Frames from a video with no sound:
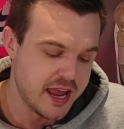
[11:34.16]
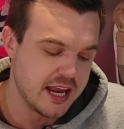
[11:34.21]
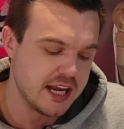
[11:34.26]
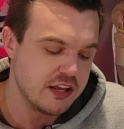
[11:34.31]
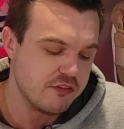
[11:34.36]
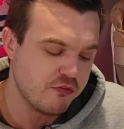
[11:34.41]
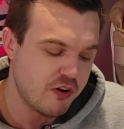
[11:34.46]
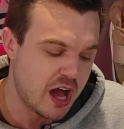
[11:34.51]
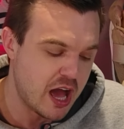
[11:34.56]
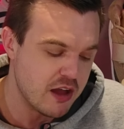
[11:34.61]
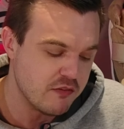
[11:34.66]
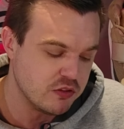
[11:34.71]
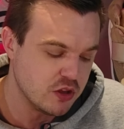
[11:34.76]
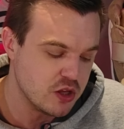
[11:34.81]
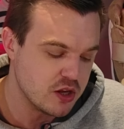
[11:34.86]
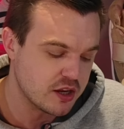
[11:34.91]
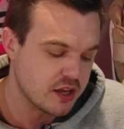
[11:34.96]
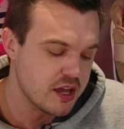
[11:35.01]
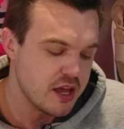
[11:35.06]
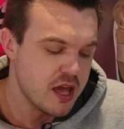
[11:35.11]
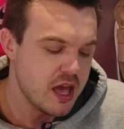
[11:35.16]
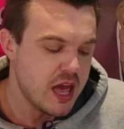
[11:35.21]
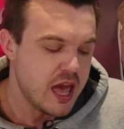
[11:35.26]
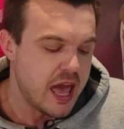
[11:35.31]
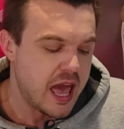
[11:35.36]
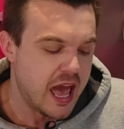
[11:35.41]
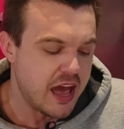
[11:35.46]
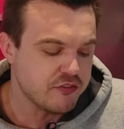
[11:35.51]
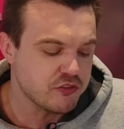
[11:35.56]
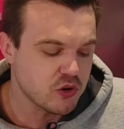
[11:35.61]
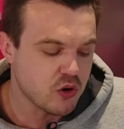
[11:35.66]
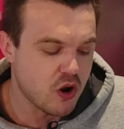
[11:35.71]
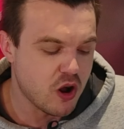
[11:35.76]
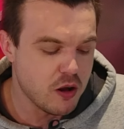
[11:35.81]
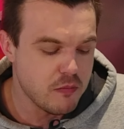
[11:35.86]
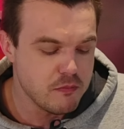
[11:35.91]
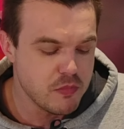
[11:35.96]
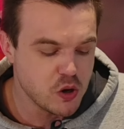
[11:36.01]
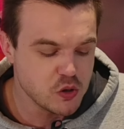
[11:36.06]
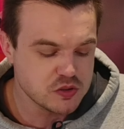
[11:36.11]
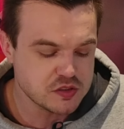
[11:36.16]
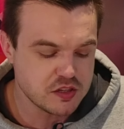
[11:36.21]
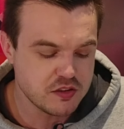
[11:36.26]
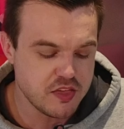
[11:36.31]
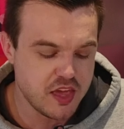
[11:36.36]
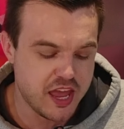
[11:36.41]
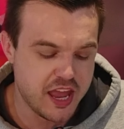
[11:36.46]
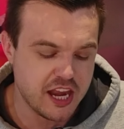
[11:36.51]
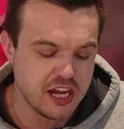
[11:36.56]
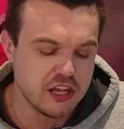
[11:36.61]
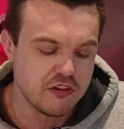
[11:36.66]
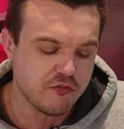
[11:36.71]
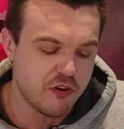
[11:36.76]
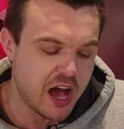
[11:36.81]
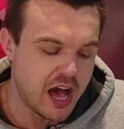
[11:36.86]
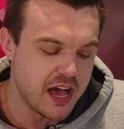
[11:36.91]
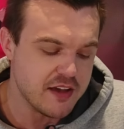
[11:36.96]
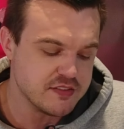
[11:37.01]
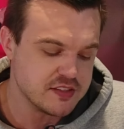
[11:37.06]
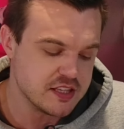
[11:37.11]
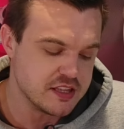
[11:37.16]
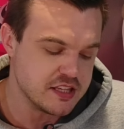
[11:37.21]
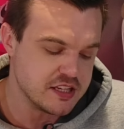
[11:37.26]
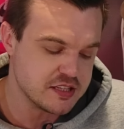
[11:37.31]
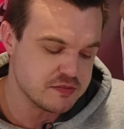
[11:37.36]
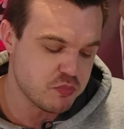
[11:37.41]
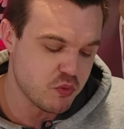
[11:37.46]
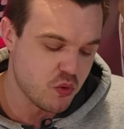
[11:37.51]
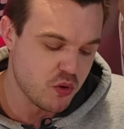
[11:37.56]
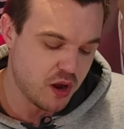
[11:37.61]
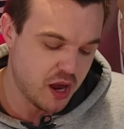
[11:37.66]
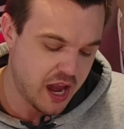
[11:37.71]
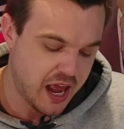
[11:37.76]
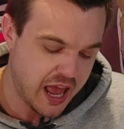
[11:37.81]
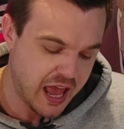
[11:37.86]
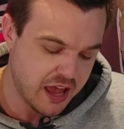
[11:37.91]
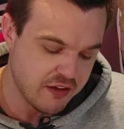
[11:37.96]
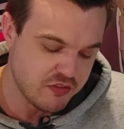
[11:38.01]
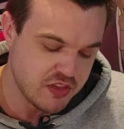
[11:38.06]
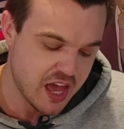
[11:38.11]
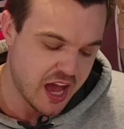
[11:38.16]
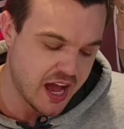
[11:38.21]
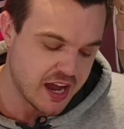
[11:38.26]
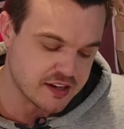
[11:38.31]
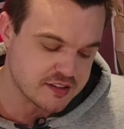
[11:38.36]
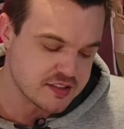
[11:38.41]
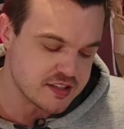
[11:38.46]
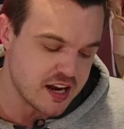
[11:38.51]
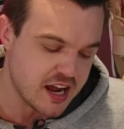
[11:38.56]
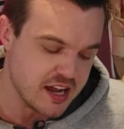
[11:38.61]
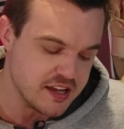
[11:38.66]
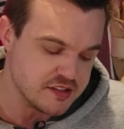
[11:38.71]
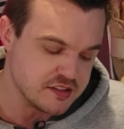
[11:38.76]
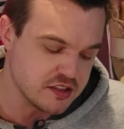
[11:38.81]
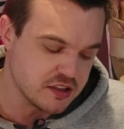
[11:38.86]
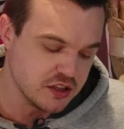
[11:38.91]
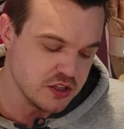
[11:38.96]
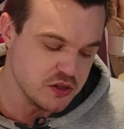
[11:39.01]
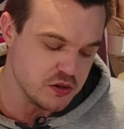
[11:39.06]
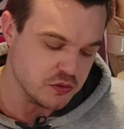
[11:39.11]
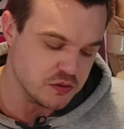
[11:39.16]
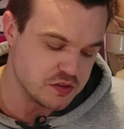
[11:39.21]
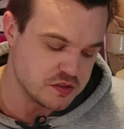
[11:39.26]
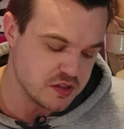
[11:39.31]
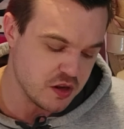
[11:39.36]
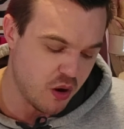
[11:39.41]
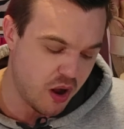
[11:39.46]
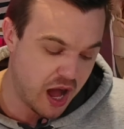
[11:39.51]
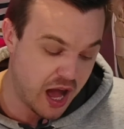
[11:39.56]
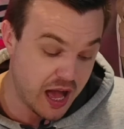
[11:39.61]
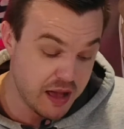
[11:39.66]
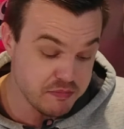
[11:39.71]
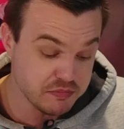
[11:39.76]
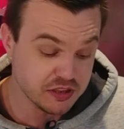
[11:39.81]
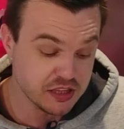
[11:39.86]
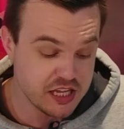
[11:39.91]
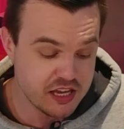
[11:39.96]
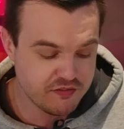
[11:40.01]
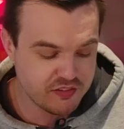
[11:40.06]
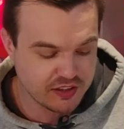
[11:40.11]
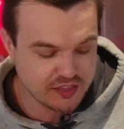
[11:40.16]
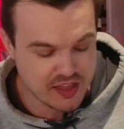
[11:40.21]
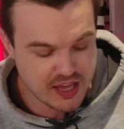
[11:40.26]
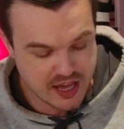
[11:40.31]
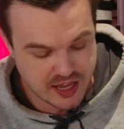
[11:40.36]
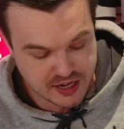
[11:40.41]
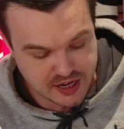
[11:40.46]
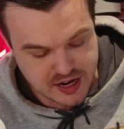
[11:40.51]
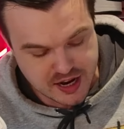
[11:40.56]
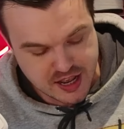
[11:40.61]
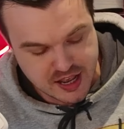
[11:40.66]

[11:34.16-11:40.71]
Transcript: 85 look. After all, most of the 85s at this point had the oxidized glue. So I'm leaving that.